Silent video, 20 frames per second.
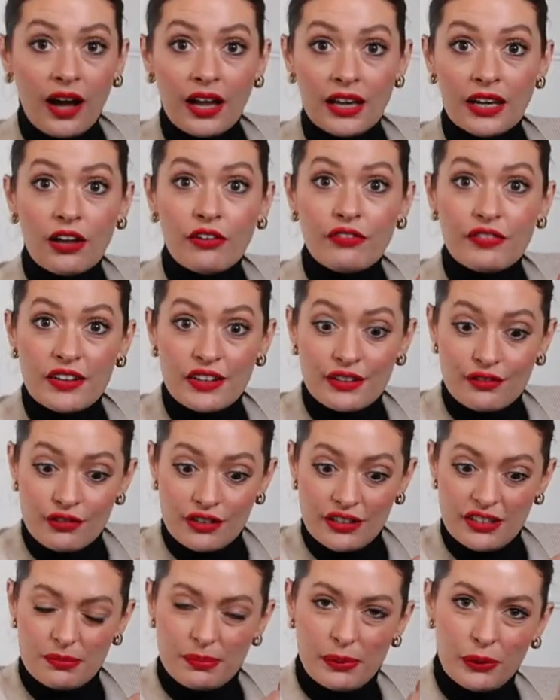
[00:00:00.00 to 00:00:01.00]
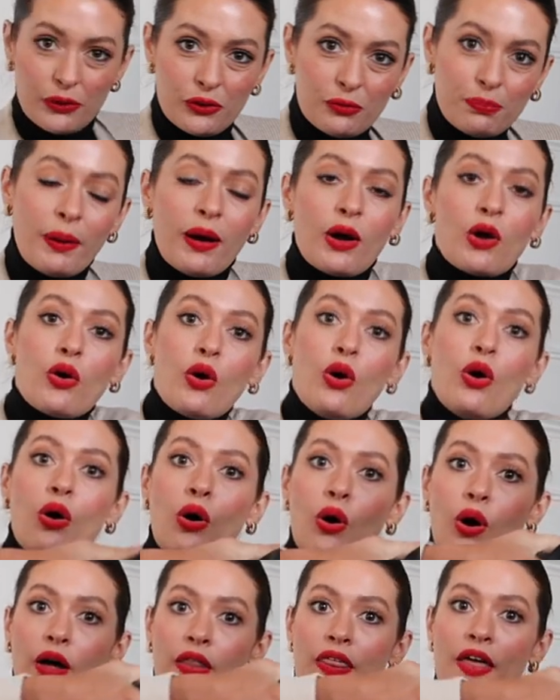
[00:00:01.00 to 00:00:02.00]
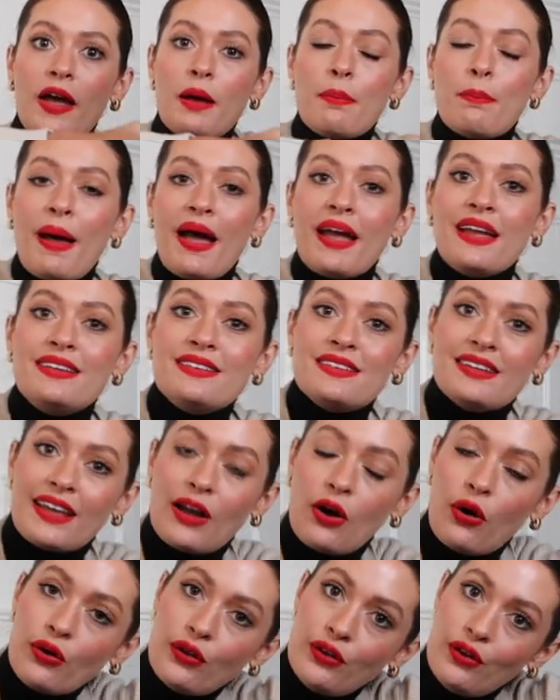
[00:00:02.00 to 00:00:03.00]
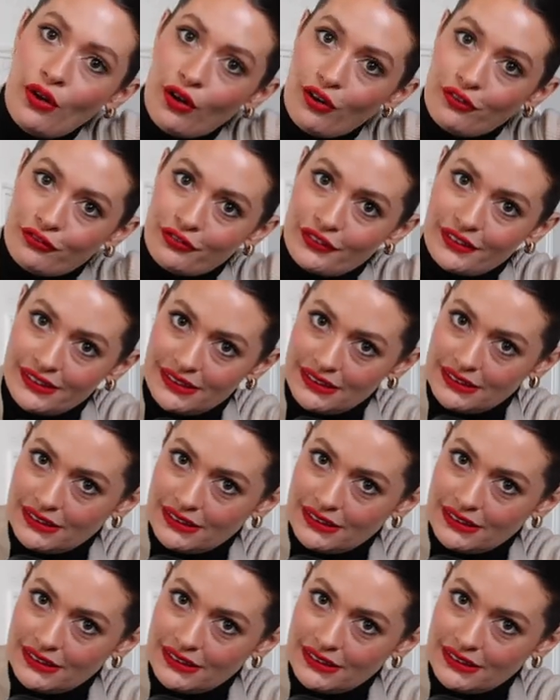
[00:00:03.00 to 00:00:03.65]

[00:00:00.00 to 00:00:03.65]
I love these Reiss boots, but God, are they a pain to get on and off?